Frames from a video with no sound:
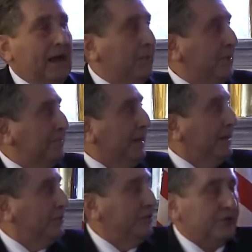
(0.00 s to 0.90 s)
I went
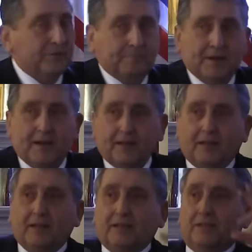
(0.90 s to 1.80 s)
back to the
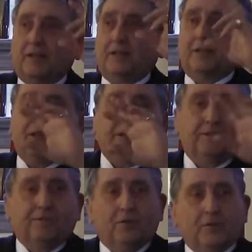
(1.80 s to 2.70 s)
spot and I started
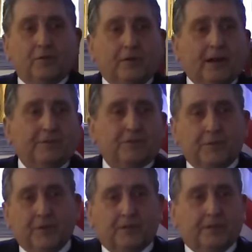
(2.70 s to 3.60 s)
taking
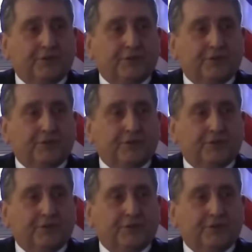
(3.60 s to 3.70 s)
photographs. We had